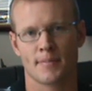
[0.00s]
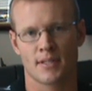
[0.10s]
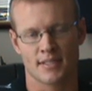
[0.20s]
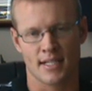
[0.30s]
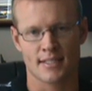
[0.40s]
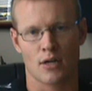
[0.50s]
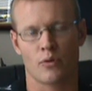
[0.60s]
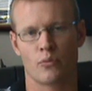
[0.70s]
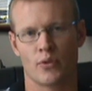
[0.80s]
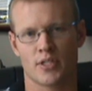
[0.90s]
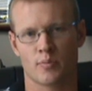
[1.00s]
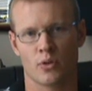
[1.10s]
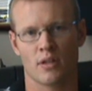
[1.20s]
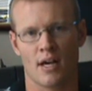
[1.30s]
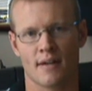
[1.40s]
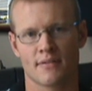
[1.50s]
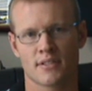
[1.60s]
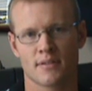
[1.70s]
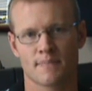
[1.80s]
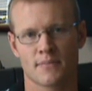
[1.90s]
because that's how we reach more
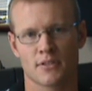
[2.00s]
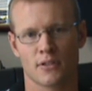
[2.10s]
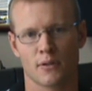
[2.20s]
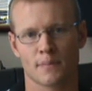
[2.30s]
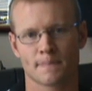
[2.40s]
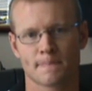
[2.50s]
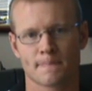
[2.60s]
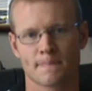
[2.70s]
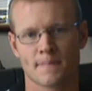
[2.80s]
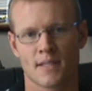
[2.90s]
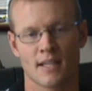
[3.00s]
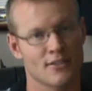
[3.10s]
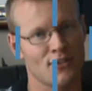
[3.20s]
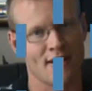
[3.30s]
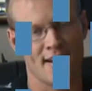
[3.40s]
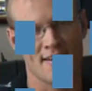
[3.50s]
lives. So that's all I